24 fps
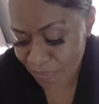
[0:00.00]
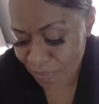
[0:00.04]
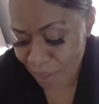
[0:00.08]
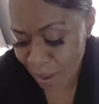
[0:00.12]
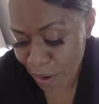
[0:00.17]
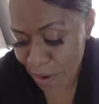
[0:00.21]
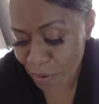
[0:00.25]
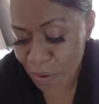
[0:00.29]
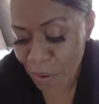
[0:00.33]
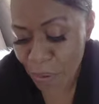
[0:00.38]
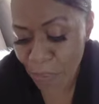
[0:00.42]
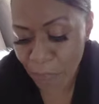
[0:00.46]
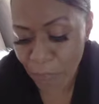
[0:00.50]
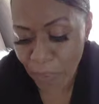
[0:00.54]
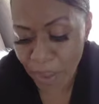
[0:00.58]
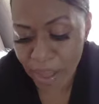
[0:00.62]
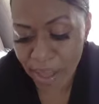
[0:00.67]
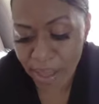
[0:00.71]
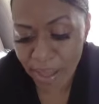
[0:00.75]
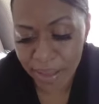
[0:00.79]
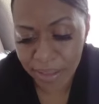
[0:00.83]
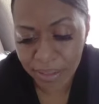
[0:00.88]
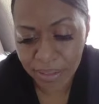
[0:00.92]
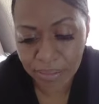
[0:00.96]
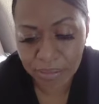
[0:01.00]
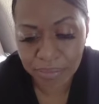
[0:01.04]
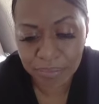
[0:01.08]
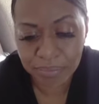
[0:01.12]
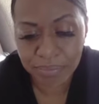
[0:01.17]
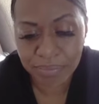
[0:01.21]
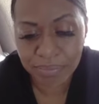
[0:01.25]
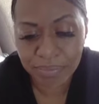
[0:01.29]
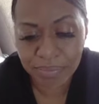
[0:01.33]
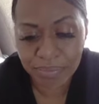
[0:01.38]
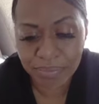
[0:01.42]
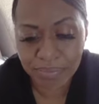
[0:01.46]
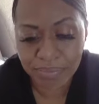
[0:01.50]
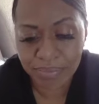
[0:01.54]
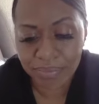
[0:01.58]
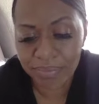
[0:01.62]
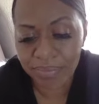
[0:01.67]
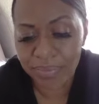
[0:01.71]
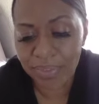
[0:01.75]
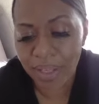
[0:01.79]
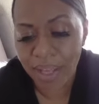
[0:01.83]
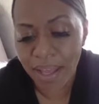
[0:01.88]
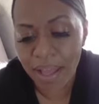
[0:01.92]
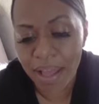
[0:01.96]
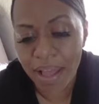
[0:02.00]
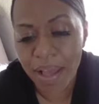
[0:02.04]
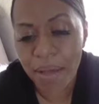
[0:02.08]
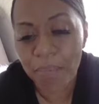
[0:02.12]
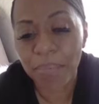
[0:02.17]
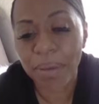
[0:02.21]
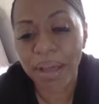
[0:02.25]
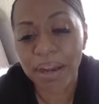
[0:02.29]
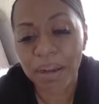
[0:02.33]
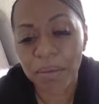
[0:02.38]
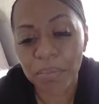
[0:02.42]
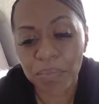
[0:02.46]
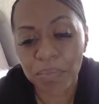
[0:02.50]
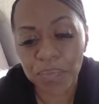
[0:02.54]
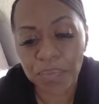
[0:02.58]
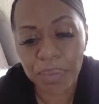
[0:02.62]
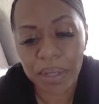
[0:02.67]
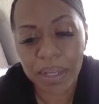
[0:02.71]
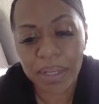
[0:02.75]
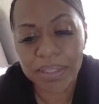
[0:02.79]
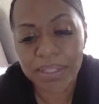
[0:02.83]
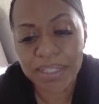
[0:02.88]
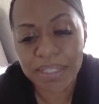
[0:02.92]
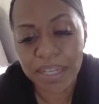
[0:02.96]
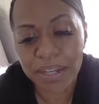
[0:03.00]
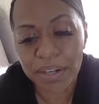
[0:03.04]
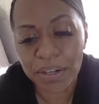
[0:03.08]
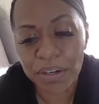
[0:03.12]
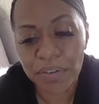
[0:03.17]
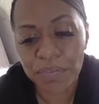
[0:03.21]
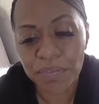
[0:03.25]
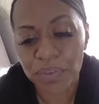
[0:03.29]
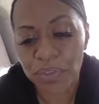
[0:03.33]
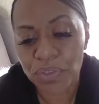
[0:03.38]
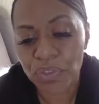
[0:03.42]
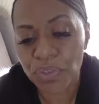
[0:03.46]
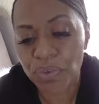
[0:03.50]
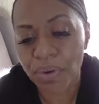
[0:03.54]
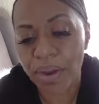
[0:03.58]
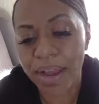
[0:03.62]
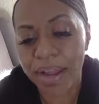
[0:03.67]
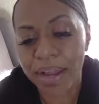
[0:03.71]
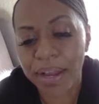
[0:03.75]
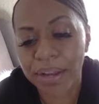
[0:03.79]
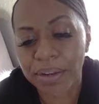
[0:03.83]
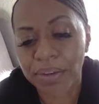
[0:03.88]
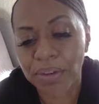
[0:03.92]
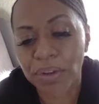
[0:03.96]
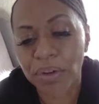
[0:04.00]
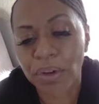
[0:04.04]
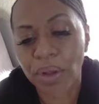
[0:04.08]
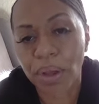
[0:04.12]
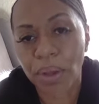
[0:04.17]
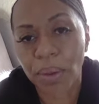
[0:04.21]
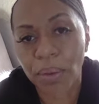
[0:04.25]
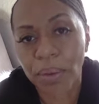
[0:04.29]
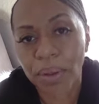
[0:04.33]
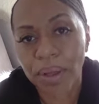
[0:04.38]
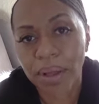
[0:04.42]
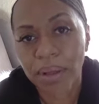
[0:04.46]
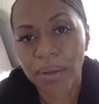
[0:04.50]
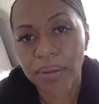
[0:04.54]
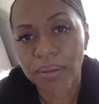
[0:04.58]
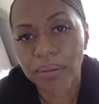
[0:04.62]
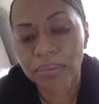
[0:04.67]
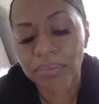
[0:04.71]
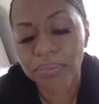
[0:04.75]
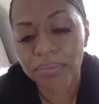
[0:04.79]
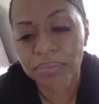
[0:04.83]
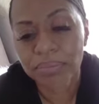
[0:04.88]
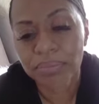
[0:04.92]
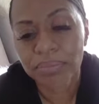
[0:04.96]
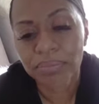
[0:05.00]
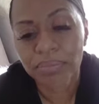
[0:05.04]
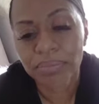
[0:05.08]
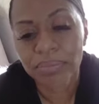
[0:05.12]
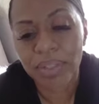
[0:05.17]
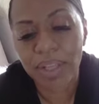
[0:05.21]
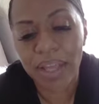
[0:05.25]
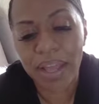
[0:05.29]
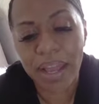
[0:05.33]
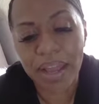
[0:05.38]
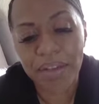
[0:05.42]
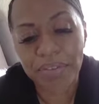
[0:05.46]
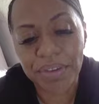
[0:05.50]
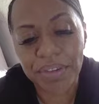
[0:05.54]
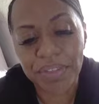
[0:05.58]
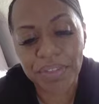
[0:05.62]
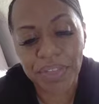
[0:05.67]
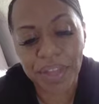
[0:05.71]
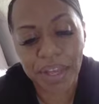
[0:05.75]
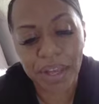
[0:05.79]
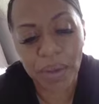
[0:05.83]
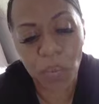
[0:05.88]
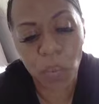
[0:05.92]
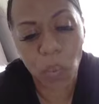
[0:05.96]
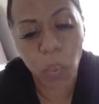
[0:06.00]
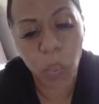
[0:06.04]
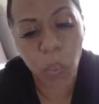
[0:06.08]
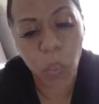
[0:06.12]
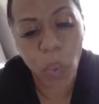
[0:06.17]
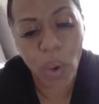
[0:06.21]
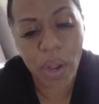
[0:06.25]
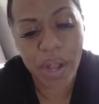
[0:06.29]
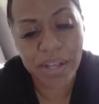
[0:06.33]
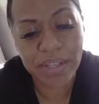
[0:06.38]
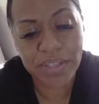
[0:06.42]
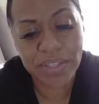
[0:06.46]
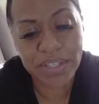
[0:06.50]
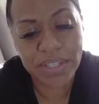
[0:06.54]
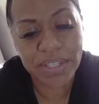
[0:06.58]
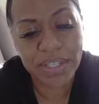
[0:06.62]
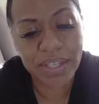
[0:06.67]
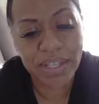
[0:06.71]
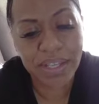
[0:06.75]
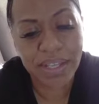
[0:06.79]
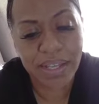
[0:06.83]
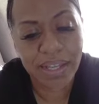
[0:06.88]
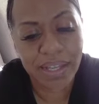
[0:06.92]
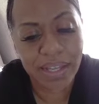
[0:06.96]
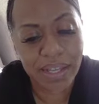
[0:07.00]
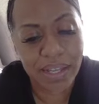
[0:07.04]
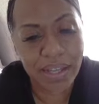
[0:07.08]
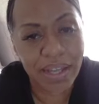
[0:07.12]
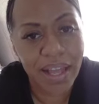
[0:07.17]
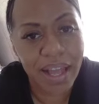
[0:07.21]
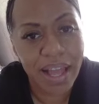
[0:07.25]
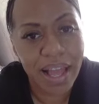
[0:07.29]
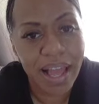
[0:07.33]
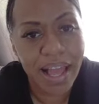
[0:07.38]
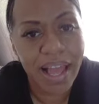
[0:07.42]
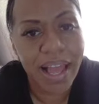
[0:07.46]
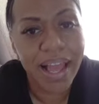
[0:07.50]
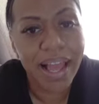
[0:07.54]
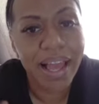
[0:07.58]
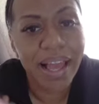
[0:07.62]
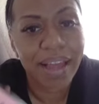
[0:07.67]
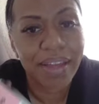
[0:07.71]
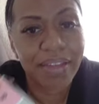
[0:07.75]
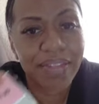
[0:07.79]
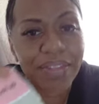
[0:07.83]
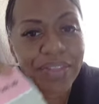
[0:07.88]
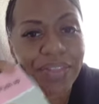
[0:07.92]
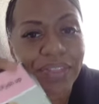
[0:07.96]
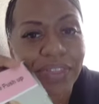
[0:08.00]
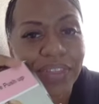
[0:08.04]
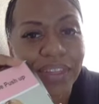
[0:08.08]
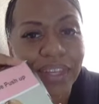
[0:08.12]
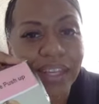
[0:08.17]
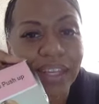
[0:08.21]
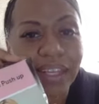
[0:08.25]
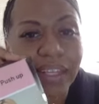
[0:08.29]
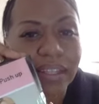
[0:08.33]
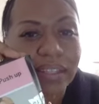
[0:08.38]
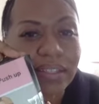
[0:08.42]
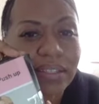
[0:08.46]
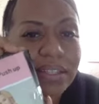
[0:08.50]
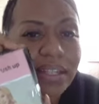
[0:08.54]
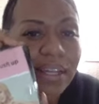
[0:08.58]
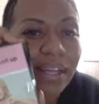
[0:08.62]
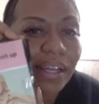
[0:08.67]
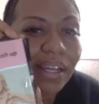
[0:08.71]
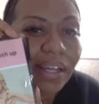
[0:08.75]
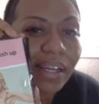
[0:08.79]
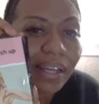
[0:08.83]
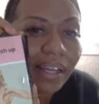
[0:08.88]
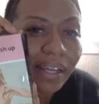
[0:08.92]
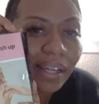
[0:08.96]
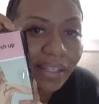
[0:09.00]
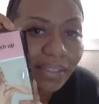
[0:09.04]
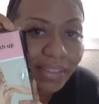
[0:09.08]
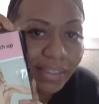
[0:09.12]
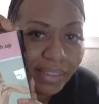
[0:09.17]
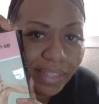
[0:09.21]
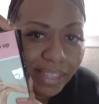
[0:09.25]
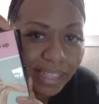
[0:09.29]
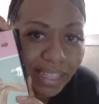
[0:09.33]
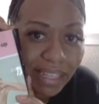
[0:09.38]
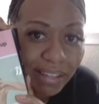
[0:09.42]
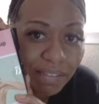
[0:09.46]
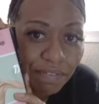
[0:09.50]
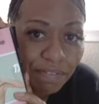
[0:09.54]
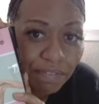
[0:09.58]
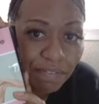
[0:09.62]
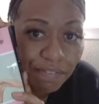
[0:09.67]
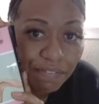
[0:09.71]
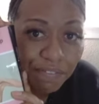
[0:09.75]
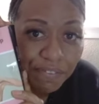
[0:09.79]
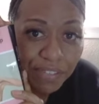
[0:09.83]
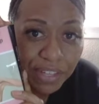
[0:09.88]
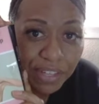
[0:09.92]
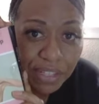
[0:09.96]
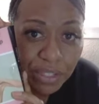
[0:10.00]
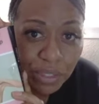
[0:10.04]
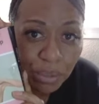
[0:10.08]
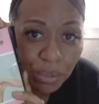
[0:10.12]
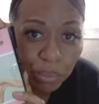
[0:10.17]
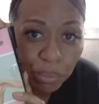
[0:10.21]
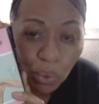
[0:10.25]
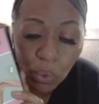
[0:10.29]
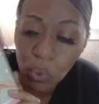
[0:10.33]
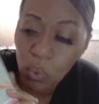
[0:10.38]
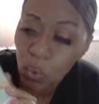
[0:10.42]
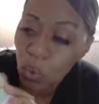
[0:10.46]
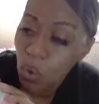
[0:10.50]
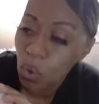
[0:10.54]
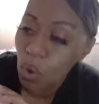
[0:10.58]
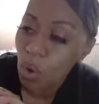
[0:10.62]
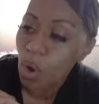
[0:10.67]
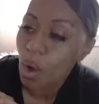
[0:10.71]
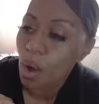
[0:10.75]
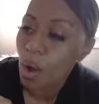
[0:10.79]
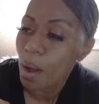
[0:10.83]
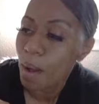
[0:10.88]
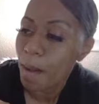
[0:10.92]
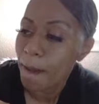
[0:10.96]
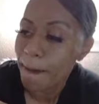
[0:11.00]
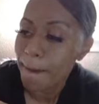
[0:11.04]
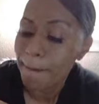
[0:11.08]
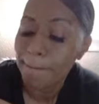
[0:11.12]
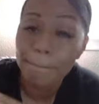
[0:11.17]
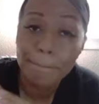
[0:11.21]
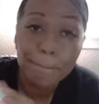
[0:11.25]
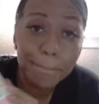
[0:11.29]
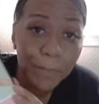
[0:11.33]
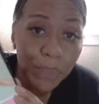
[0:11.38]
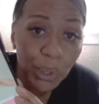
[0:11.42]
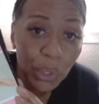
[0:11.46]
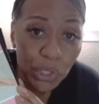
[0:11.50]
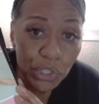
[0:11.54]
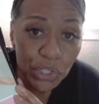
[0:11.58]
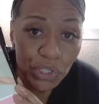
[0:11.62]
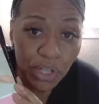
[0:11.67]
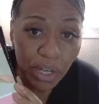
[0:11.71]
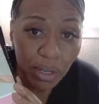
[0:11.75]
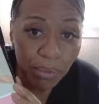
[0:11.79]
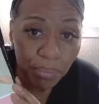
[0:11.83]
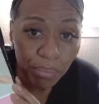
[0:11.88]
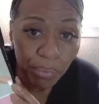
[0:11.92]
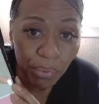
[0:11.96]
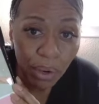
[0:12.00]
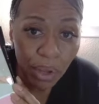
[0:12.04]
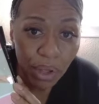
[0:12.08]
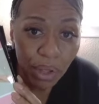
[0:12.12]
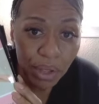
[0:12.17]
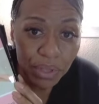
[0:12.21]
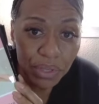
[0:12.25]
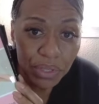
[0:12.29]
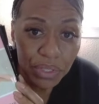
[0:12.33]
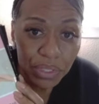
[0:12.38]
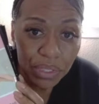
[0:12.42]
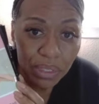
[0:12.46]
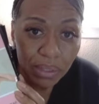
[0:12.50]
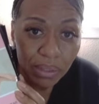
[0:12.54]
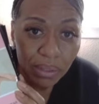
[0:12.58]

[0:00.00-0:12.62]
I don't know why. But I'm a sucker for trying, you know, everything once. The invisible push-up bras.